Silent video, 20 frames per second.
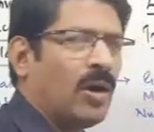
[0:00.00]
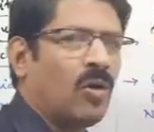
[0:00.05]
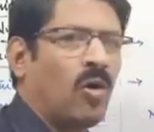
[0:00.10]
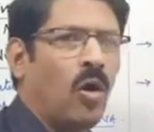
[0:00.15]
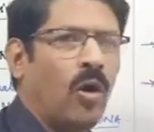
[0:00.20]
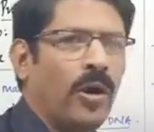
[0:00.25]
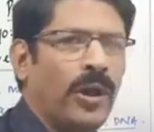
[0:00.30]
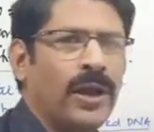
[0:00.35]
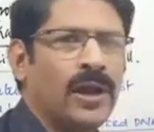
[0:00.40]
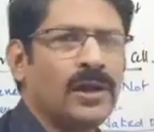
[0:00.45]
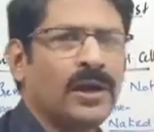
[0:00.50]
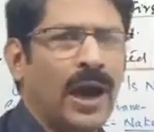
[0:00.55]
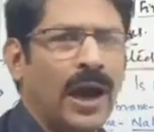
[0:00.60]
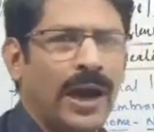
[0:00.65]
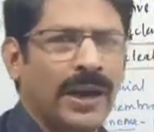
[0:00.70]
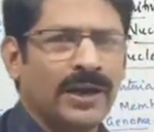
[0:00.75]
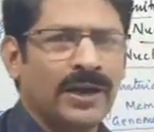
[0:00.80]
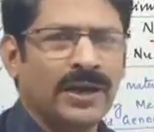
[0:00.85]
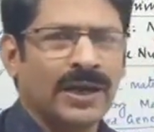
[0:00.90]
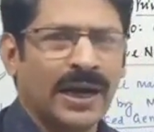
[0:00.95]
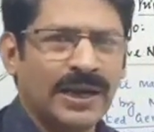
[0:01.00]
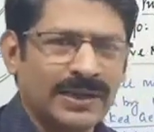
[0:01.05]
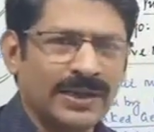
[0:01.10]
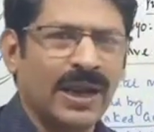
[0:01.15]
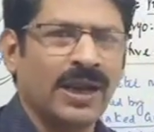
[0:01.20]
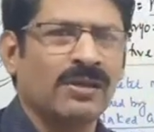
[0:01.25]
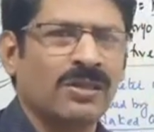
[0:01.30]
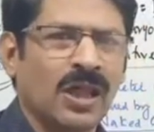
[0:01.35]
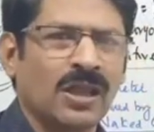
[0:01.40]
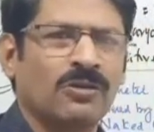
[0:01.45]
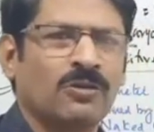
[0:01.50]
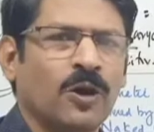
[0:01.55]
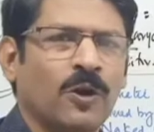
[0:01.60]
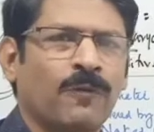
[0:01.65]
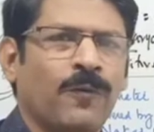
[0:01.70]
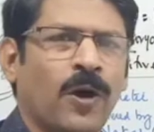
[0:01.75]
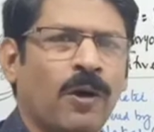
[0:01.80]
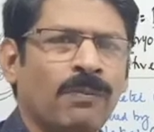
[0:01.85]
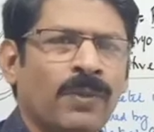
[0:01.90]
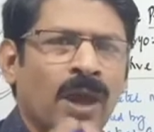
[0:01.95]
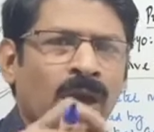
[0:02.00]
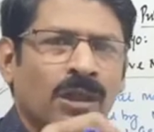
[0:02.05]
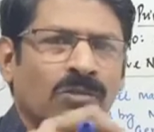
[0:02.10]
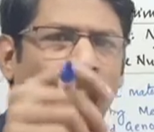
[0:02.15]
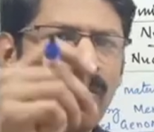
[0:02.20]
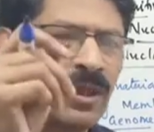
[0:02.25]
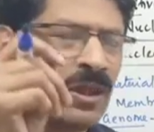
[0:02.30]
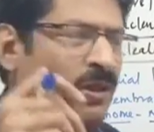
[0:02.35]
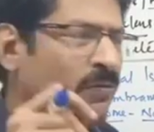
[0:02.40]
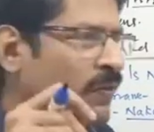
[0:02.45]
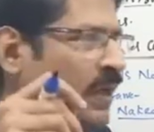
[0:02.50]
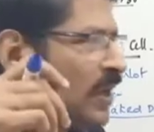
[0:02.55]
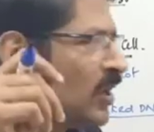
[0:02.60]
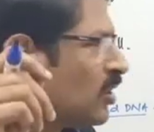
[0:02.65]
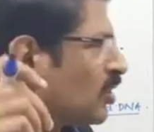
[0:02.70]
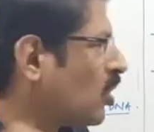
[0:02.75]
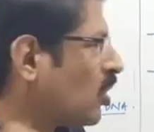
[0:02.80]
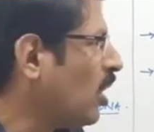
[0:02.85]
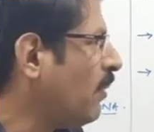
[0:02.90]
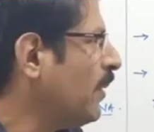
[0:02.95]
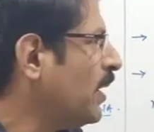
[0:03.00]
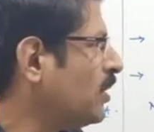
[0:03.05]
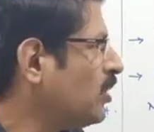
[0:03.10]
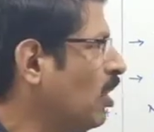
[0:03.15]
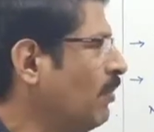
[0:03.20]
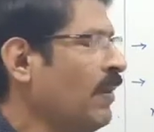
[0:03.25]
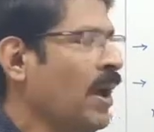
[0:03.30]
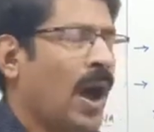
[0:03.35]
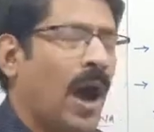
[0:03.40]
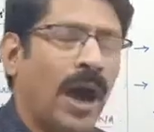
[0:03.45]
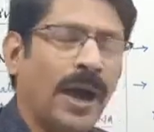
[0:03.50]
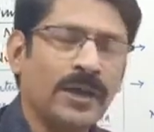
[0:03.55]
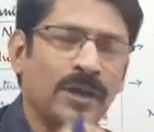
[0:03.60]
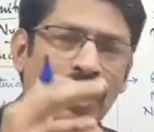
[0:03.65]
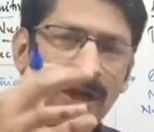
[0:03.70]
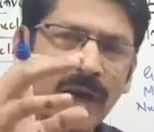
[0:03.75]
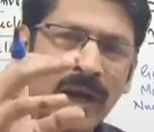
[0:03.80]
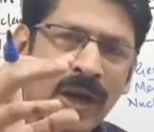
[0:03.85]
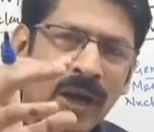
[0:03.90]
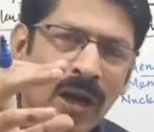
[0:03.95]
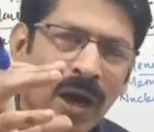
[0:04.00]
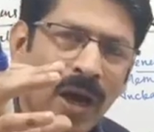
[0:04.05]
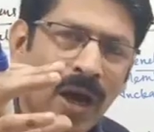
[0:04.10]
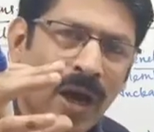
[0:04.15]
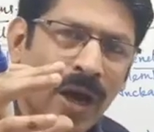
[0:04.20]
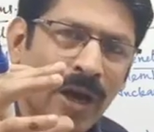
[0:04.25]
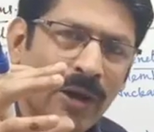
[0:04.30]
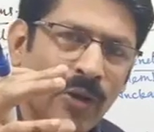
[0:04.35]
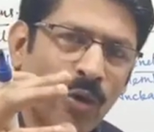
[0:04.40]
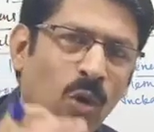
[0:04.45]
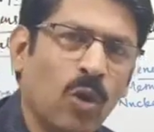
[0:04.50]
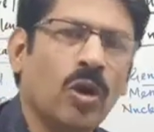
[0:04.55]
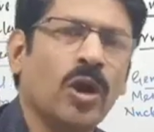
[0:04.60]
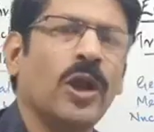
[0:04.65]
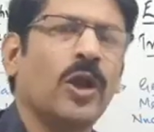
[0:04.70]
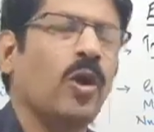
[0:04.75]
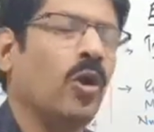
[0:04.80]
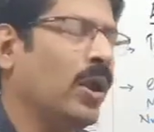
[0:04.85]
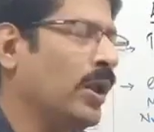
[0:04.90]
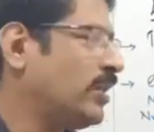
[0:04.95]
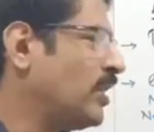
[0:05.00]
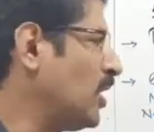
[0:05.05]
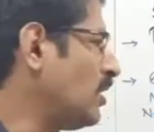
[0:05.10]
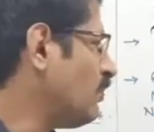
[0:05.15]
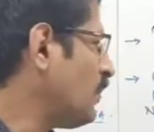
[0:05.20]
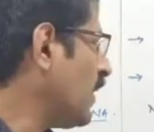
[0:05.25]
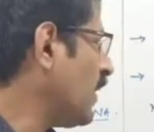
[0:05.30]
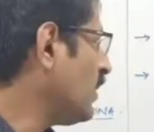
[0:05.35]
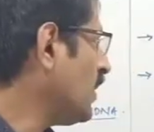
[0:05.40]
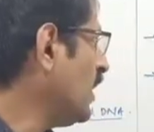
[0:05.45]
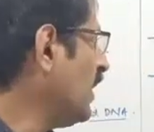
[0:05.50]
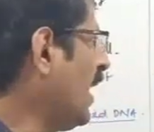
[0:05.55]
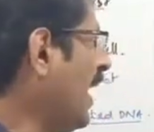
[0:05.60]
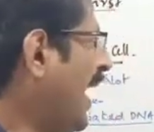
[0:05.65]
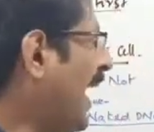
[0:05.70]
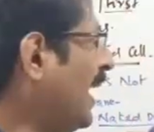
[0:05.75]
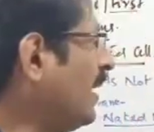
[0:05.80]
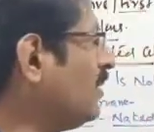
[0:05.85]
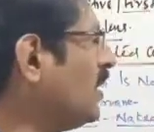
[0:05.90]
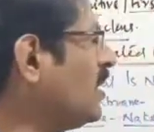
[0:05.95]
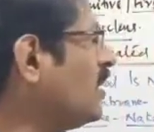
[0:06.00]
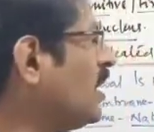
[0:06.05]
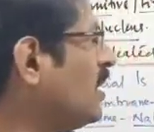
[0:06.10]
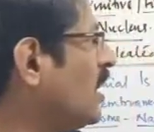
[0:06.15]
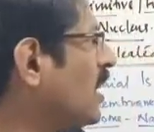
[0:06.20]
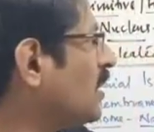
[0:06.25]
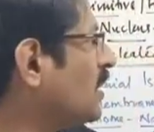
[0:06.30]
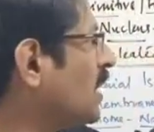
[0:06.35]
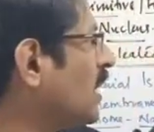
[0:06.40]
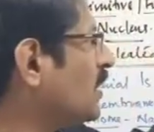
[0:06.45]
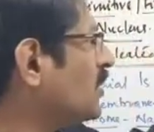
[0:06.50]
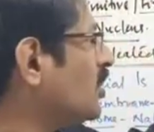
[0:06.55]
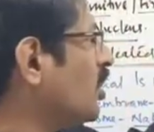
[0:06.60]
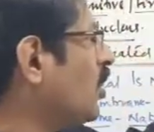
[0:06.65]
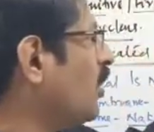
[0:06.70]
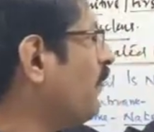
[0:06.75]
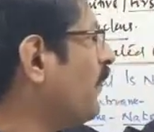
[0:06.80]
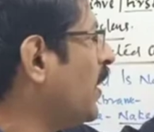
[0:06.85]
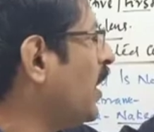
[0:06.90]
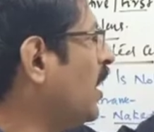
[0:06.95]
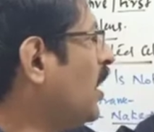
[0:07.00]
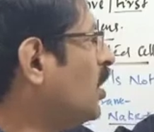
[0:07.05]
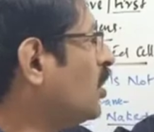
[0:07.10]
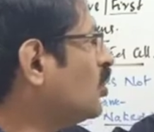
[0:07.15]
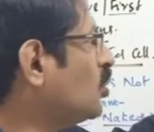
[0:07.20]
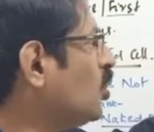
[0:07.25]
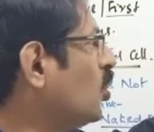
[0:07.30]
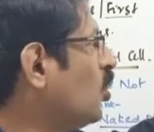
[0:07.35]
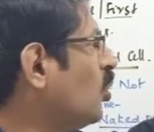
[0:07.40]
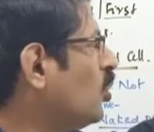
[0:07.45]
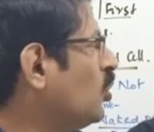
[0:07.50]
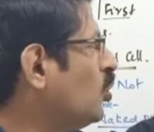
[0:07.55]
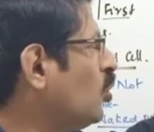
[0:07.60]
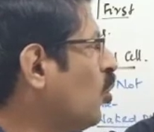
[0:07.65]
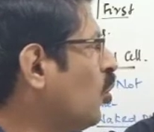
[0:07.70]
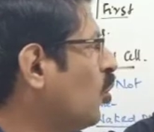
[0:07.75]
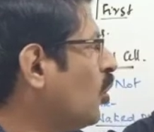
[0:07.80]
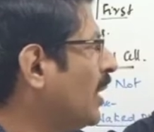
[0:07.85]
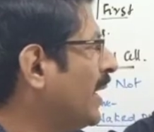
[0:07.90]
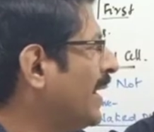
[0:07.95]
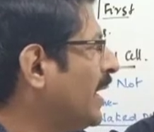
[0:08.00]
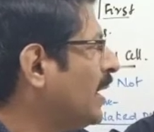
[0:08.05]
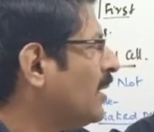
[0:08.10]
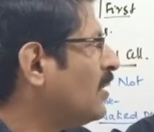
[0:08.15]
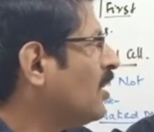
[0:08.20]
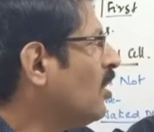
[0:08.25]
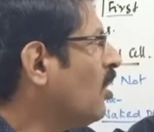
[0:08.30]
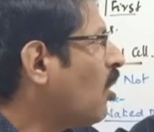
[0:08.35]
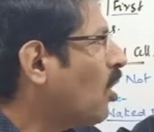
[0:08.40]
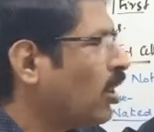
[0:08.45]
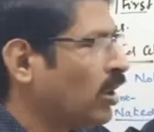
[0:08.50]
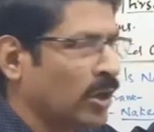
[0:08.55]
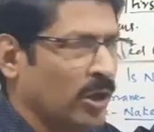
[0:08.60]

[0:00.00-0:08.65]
coiled and condenses to form specific chromosome, and nucleolus is present, and this is the structure of a true nucleus or